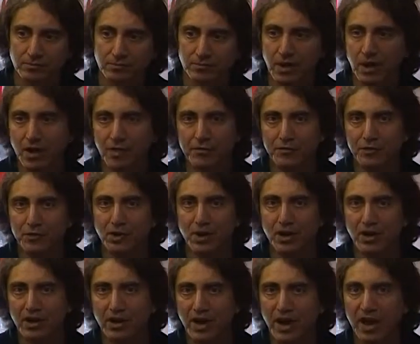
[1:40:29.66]
Now, if you get
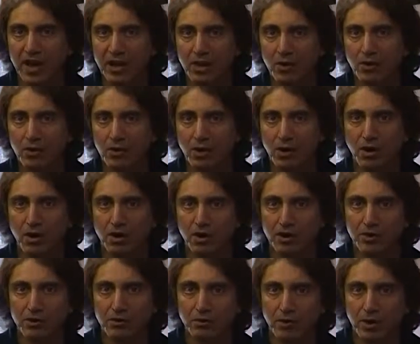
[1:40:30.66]
an
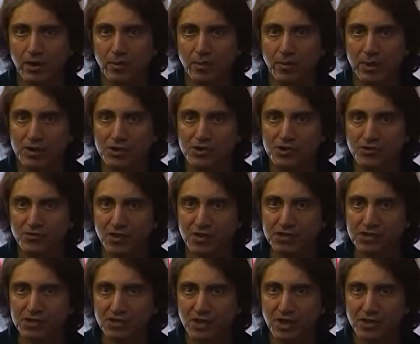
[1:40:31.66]
echocardiogram and a stress
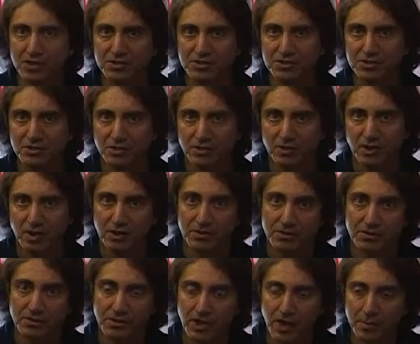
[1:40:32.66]
test on
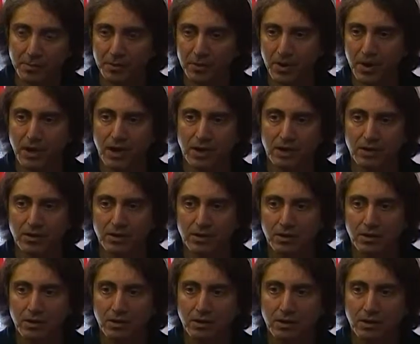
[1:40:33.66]
top of that,
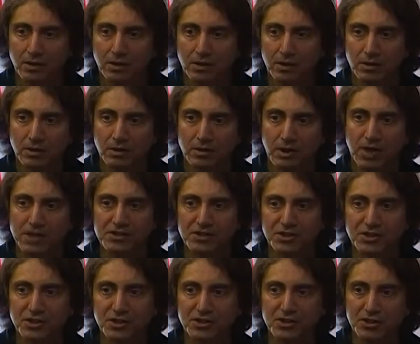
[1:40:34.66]
that's
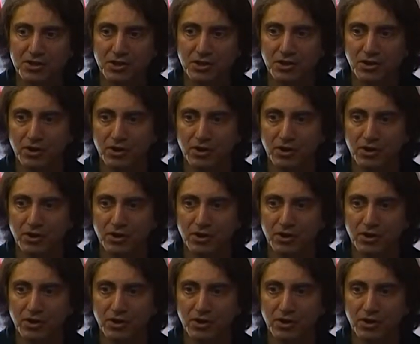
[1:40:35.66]
considered a.